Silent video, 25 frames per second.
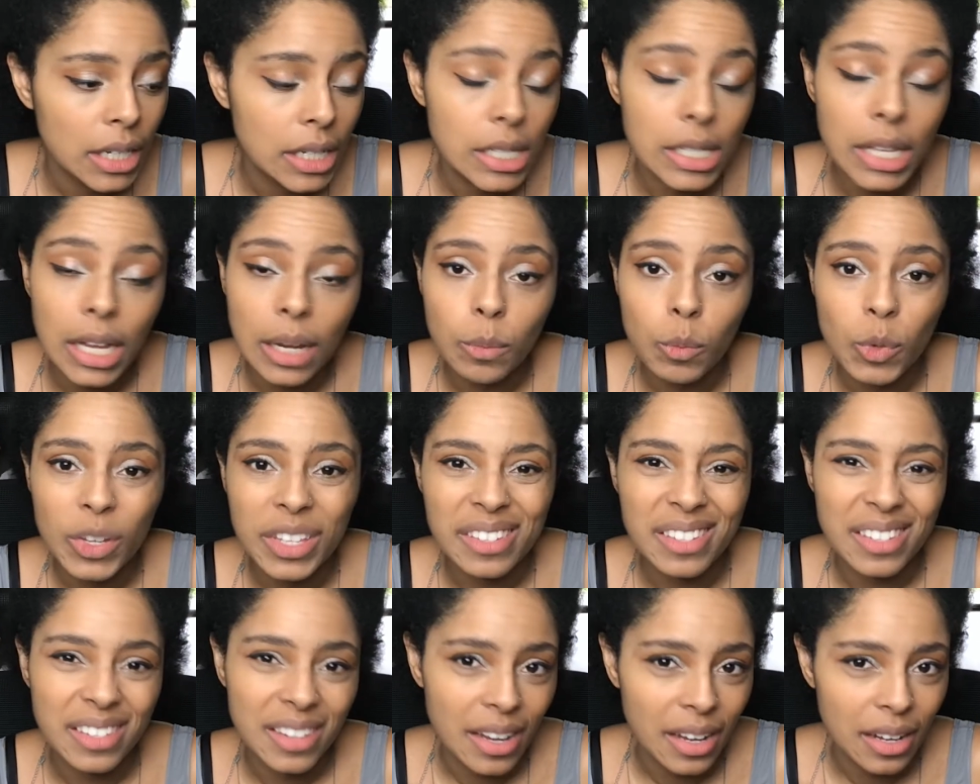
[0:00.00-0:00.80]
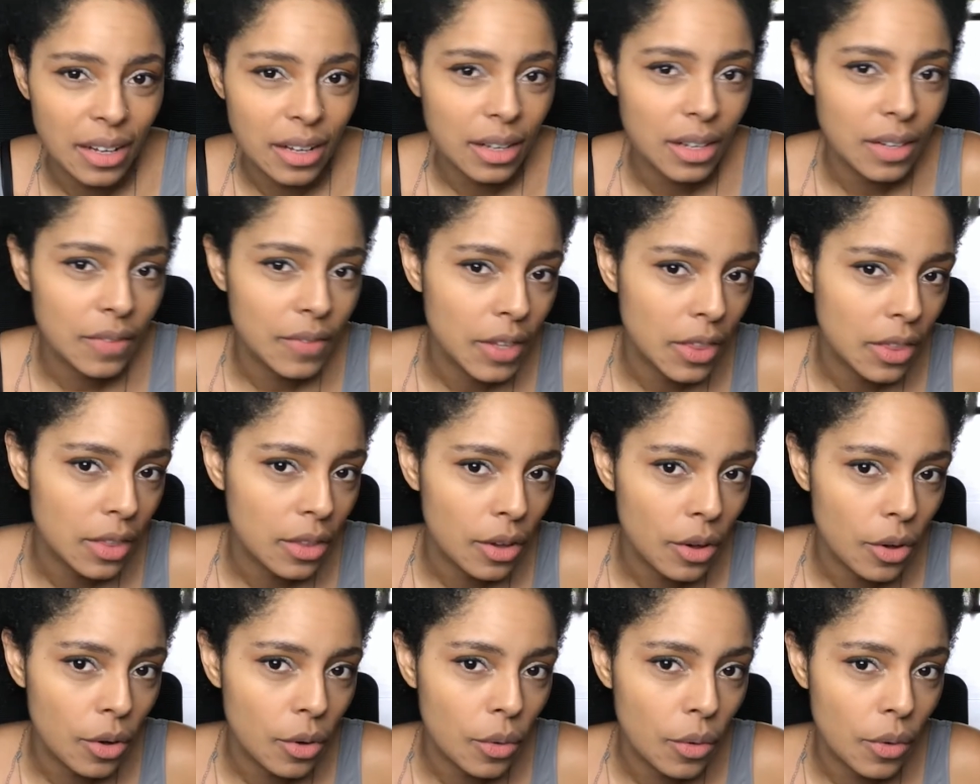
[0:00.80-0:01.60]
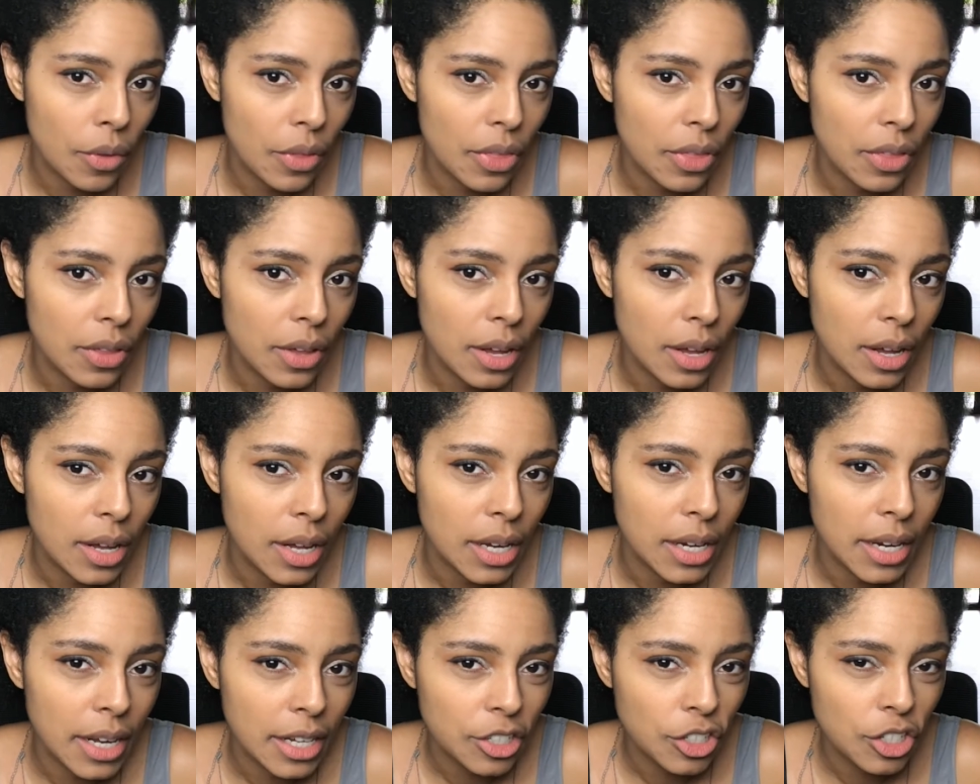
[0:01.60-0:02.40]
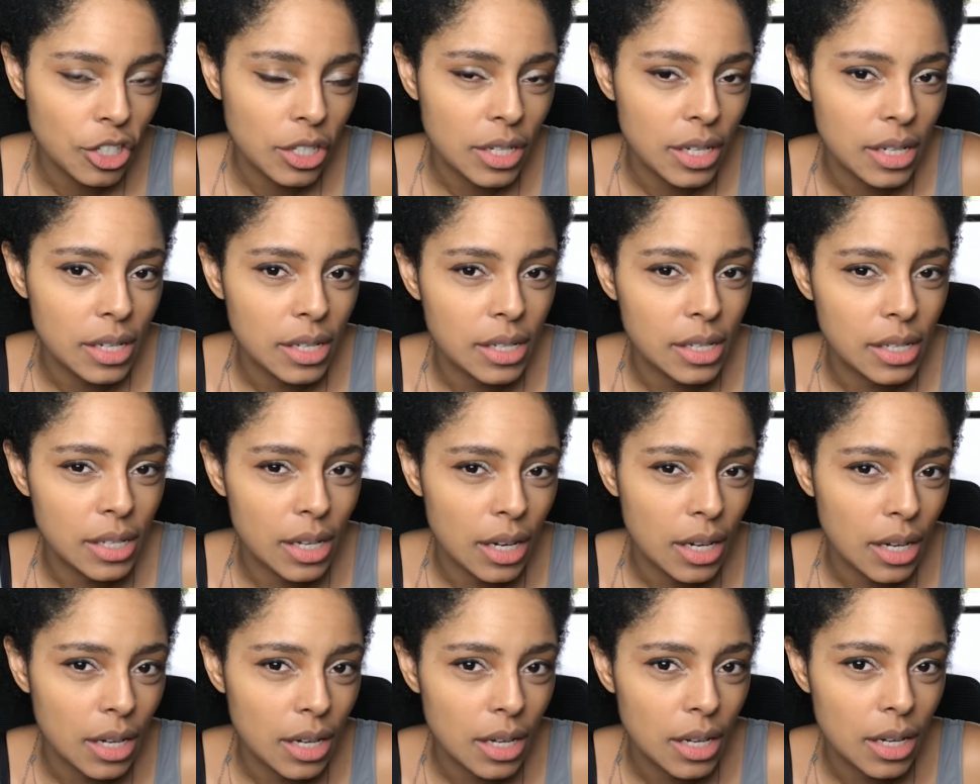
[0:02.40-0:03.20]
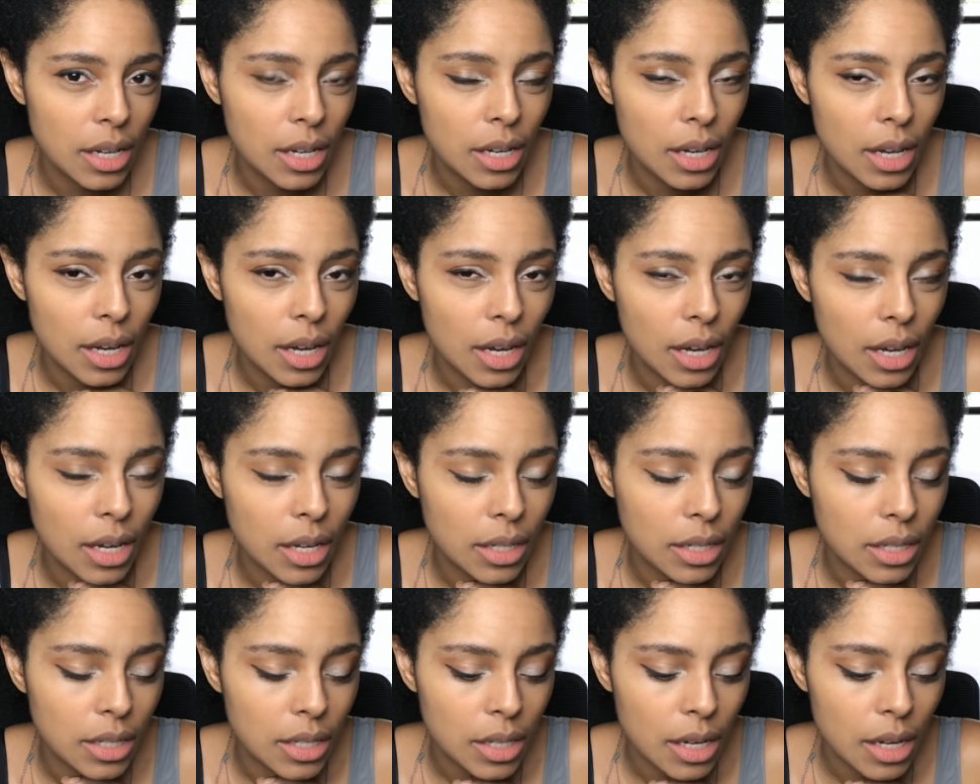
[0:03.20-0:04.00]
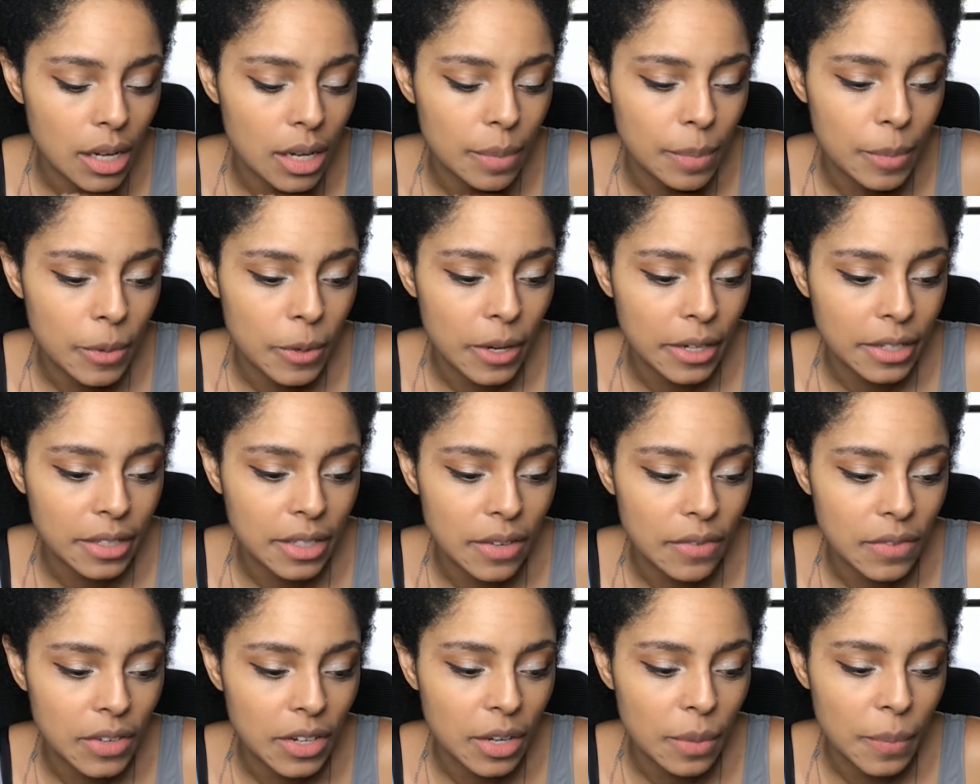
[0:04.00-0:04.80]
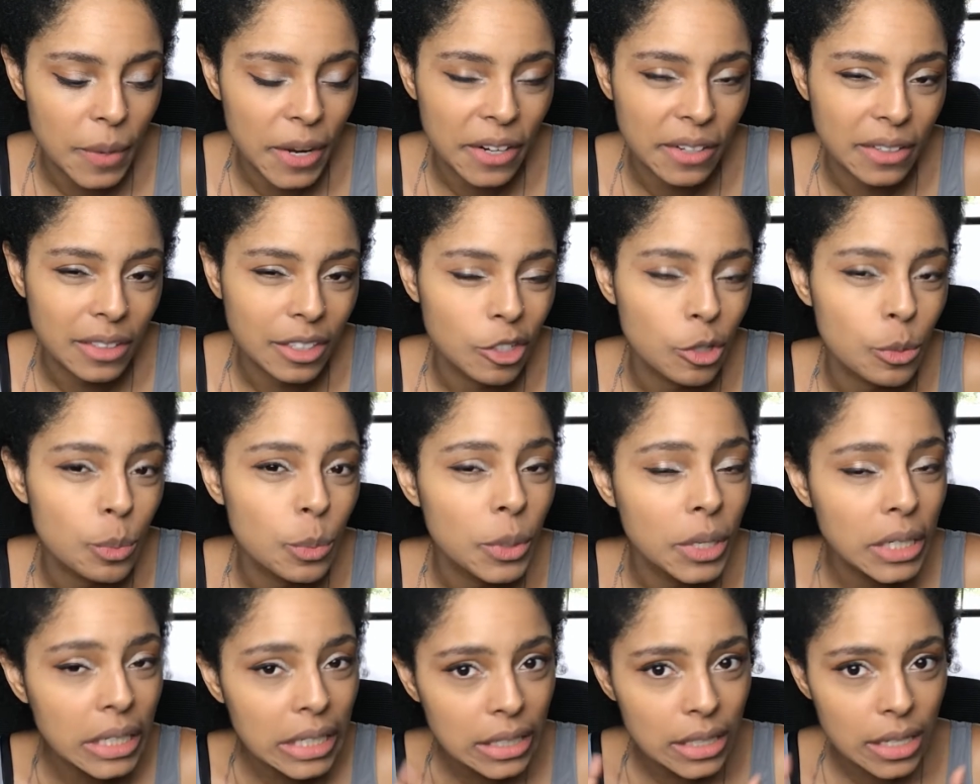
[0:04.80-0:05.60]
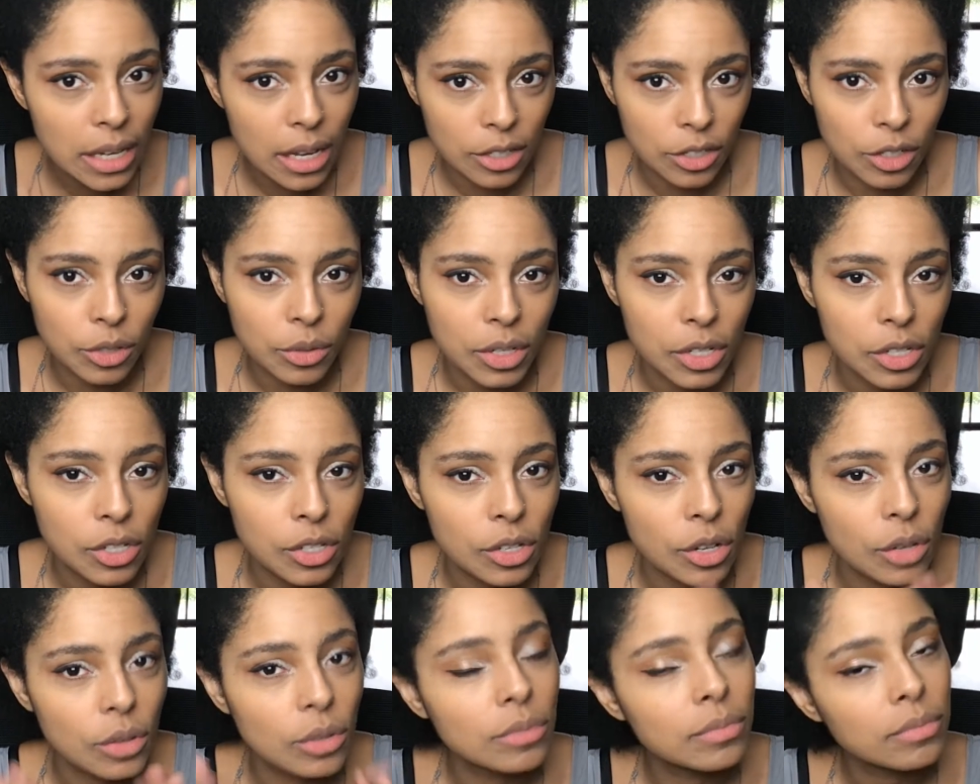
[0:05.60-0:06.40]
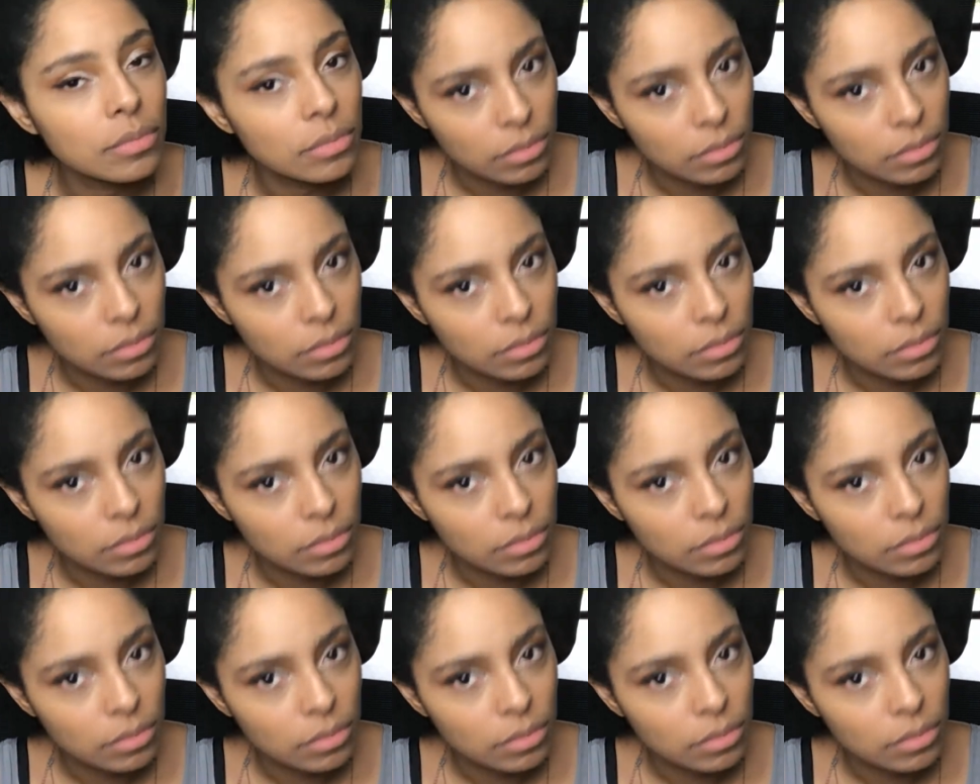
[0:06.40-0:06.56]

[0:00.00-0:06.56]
Same with zinc, even though the connection to zinc and hyperactivity apparently is pretty tenuous, so